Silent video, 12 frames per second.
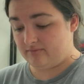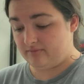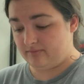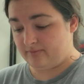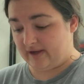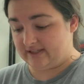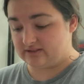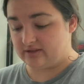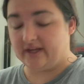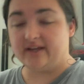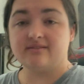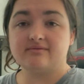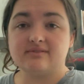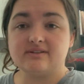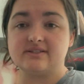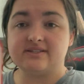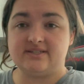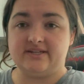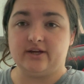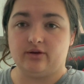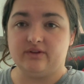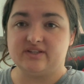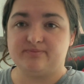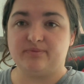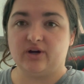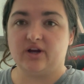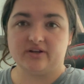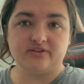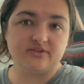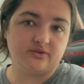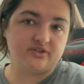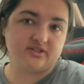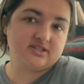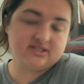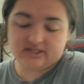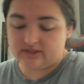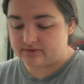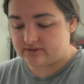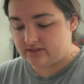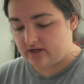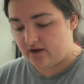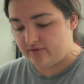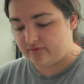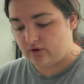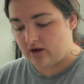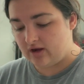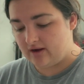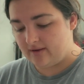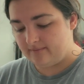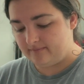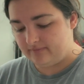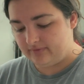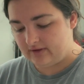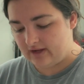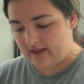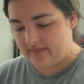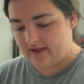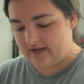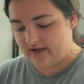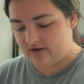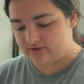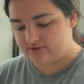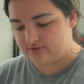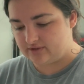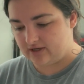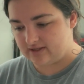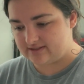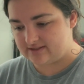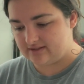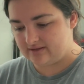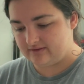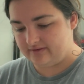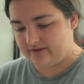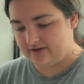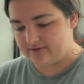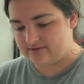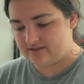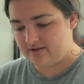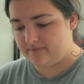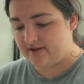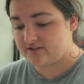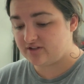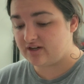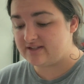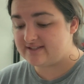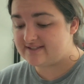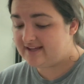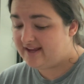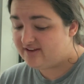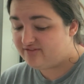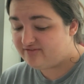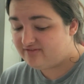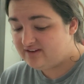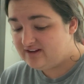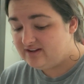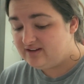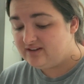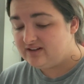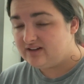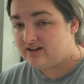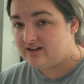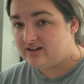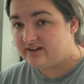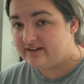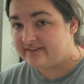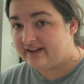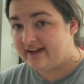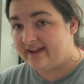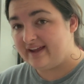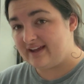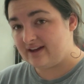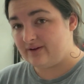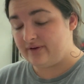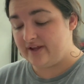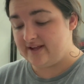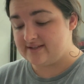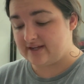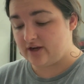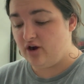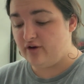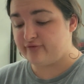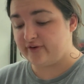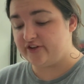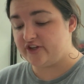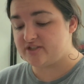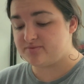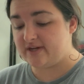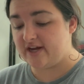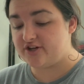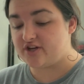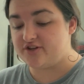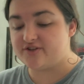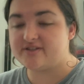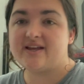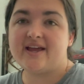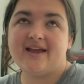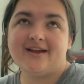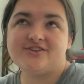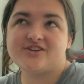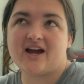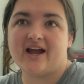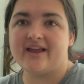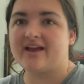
Basically steal this book. So just steal stuff. And then he also talks, some things are unsafe. Like, he's like, oh, free transportation, just hitchhike.